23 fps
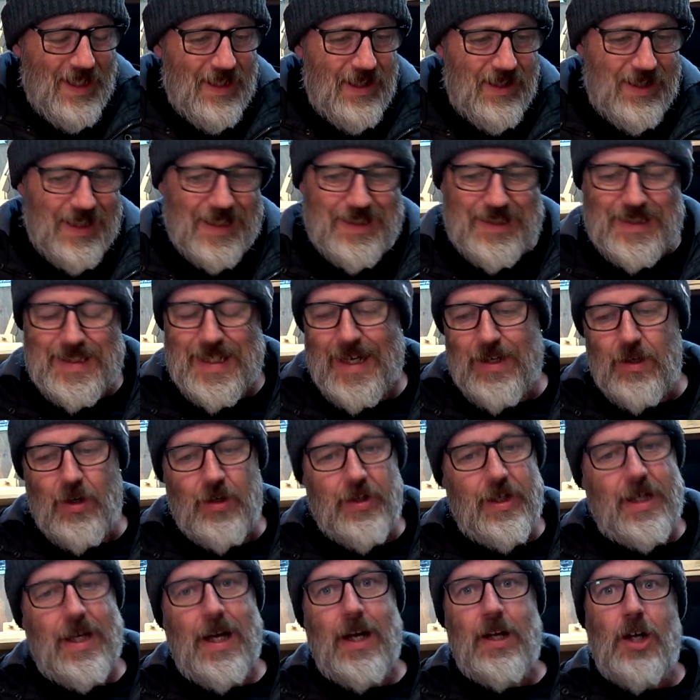Doesn't take long
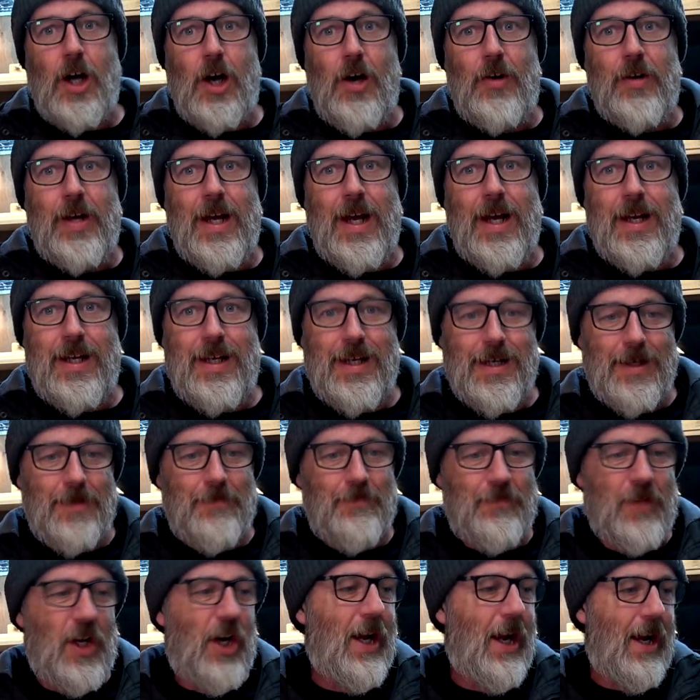to go cold out here.
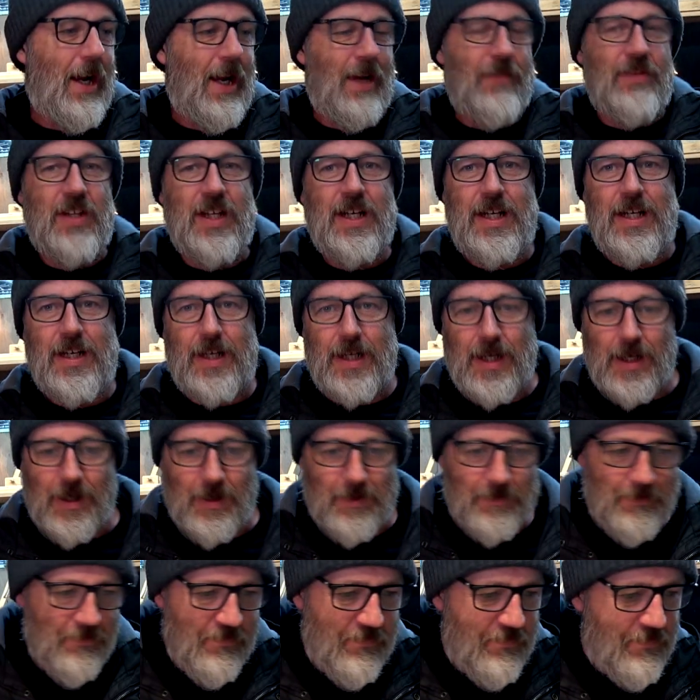I don't have the heater going.
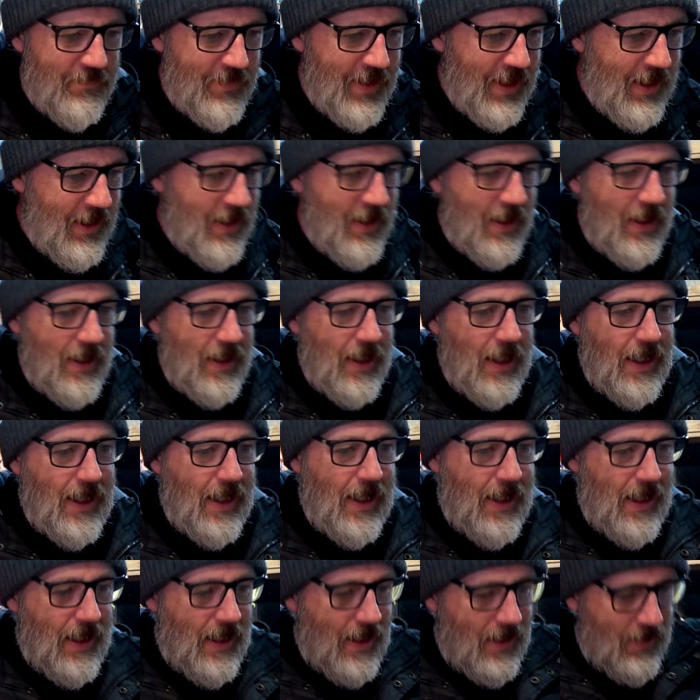
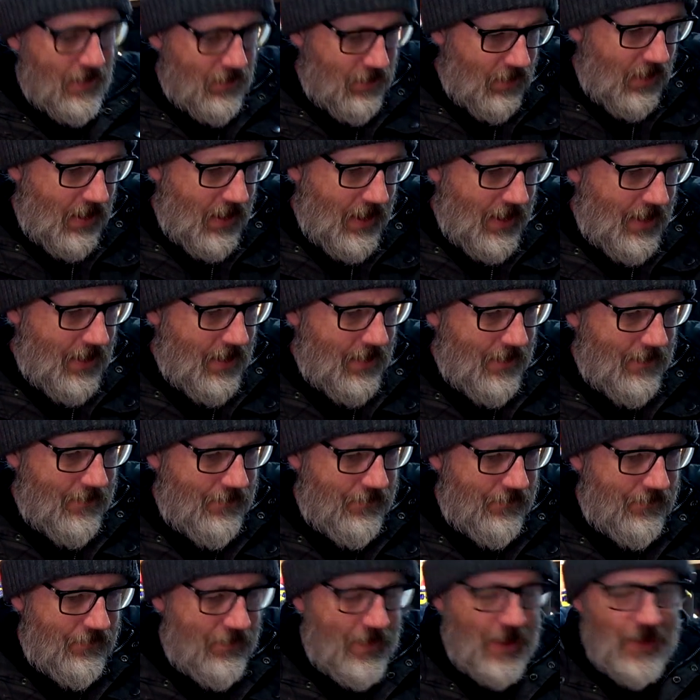Right,
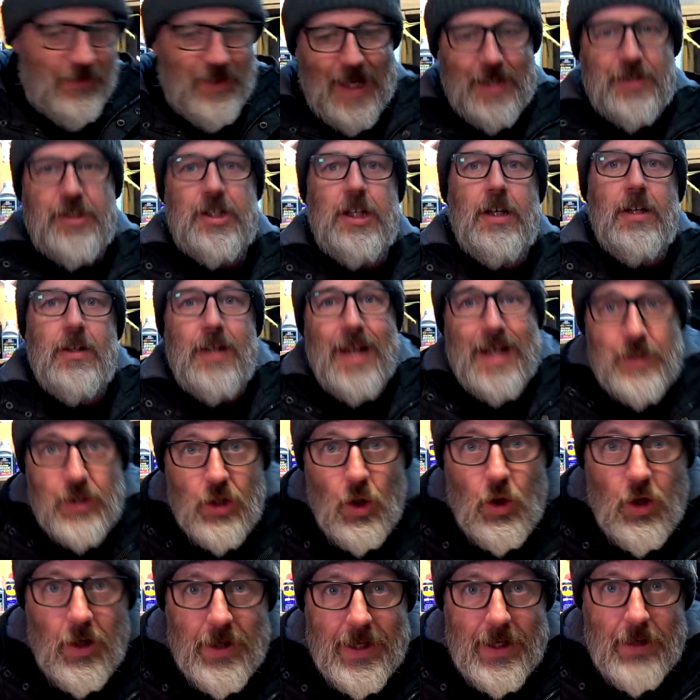that's it. That's
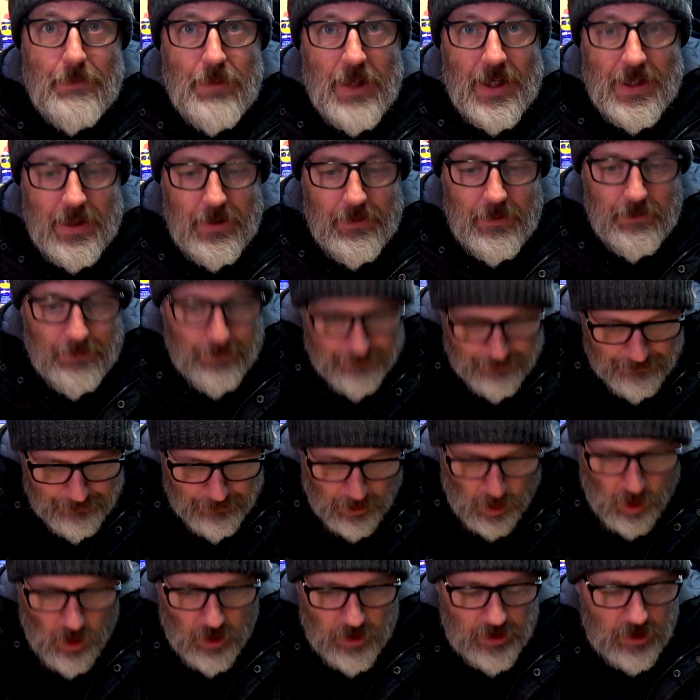all I'm going to bloody
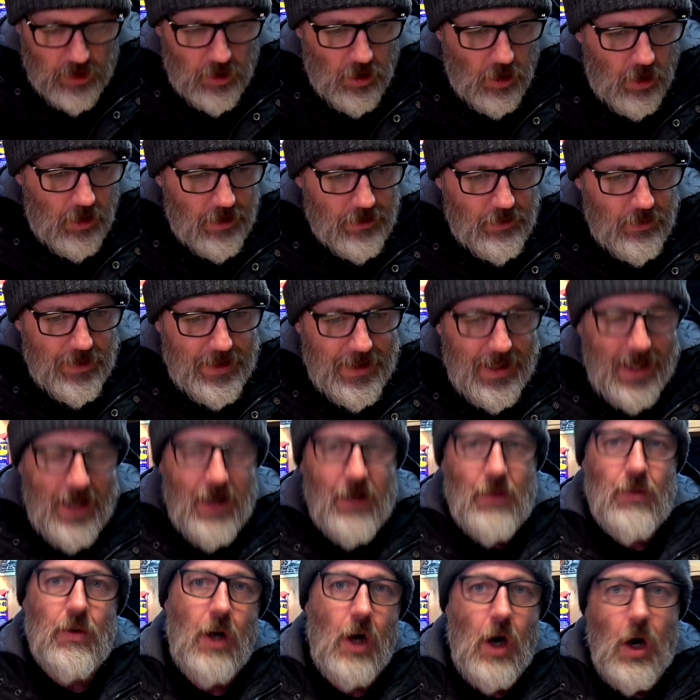bore you guys with
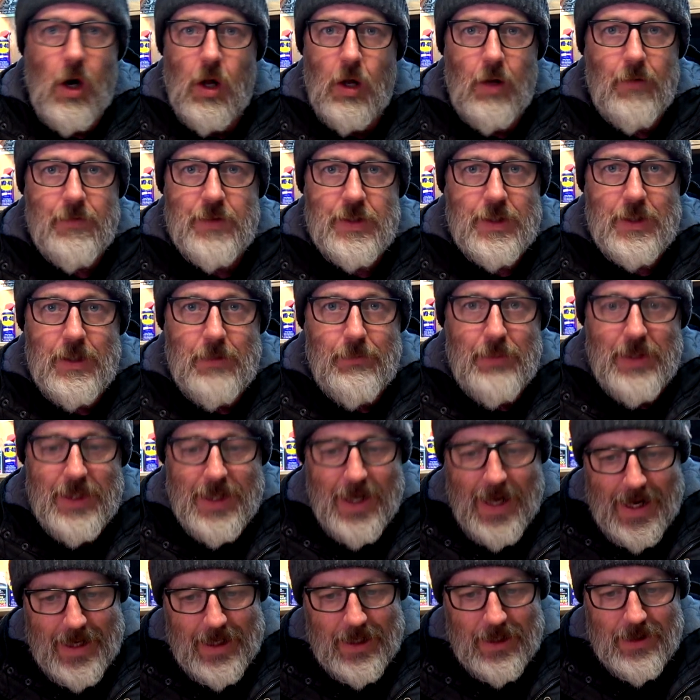now. I'll obviously be
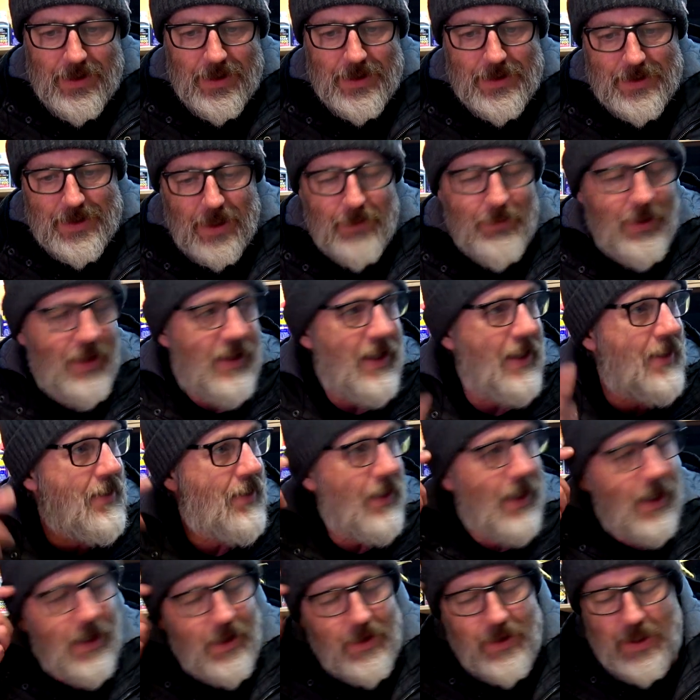adding, there's going to be things I'm
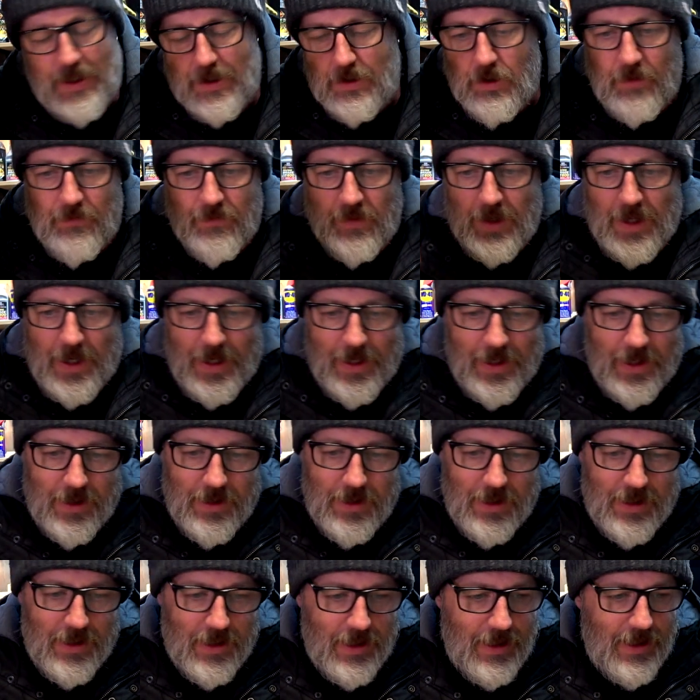going to think of later,
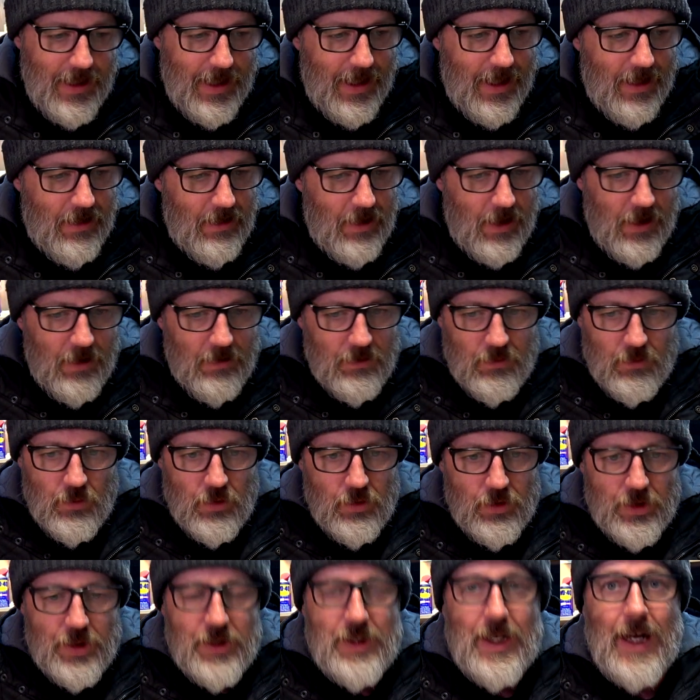and we'll
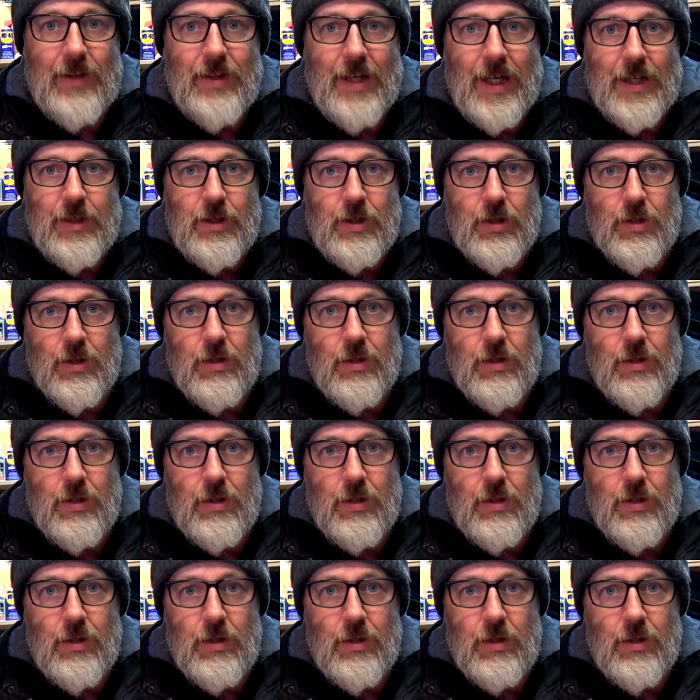just add that to